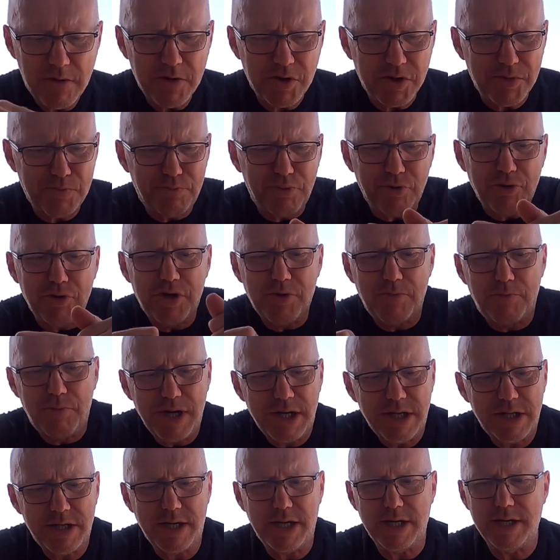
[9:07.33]
just pull the
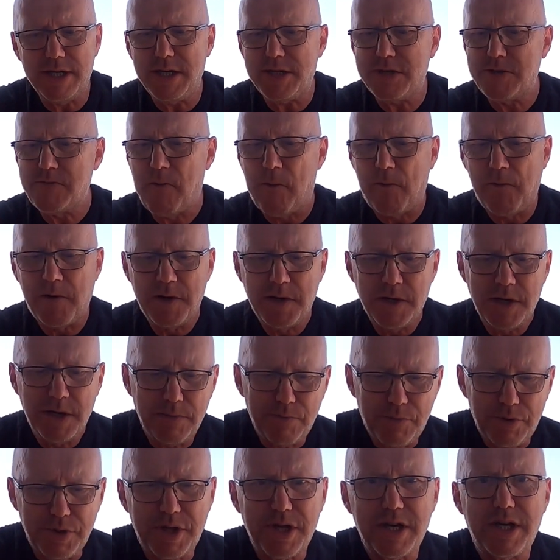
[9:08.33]
bread like this,
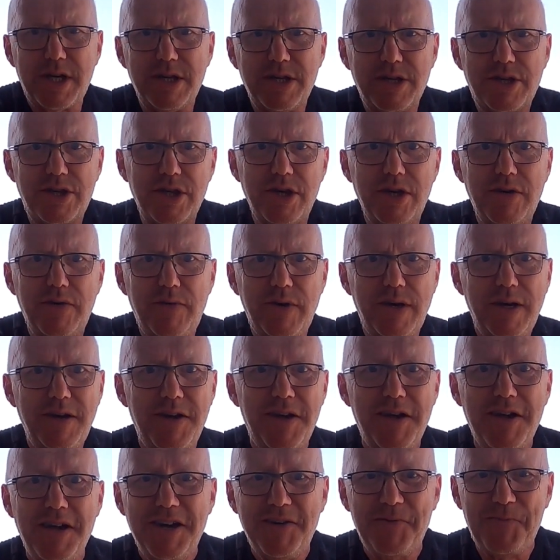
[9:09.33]
put the conserva.